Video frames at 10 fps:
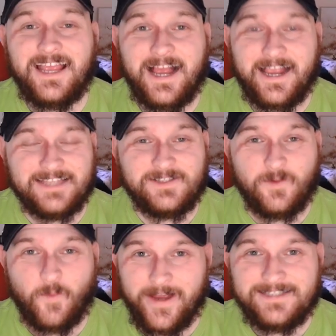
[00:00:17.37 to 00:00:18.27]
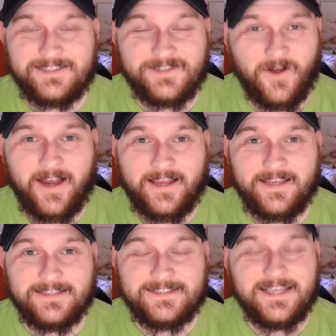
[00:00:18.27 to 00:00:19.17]
against the West
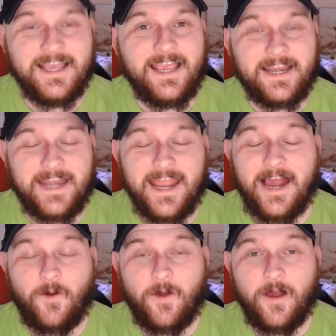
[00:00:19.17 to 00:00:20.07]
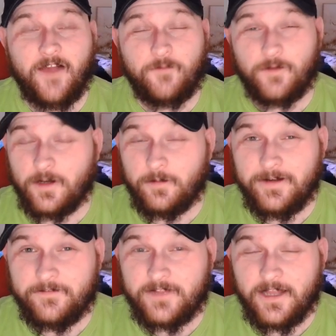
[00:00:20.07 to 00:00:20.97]
Tigers. Now, for a little
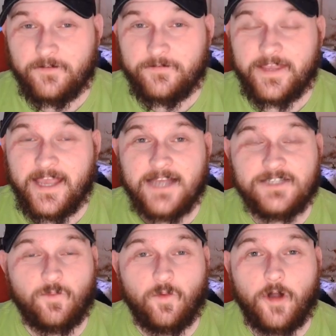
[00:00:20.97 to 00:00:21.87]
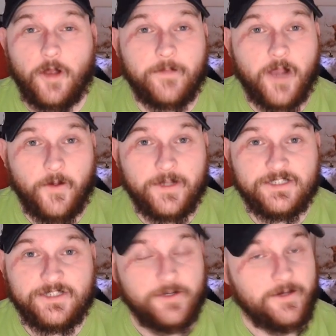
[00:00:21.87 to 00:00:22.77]
bit of clarification, what I'm going
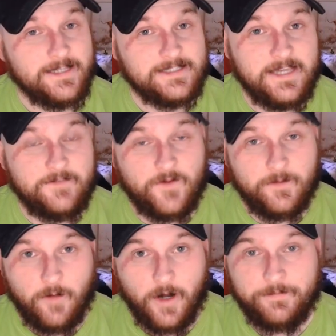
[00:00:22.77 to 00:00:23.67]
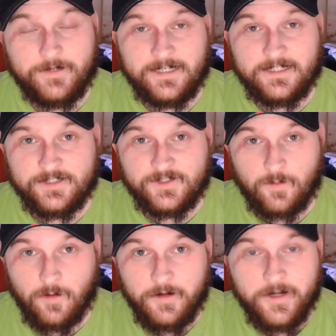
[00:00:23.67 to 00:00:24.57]
to do is give you my predicted
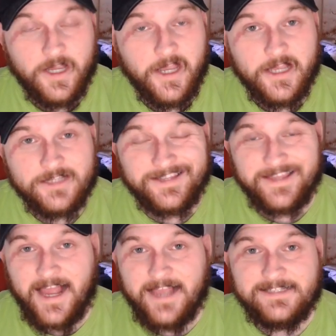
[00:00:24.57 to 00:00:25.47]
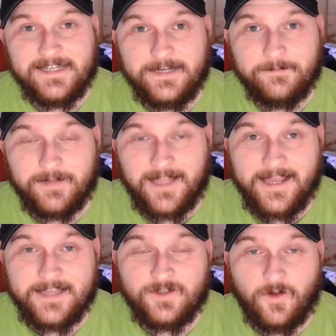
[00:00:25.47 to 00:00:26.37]
squad. So the 18
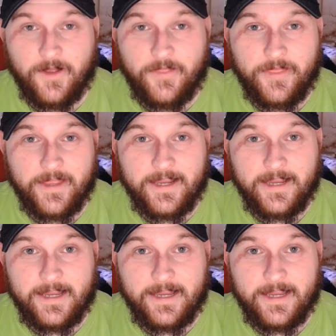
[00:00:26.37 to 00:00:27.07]
players I think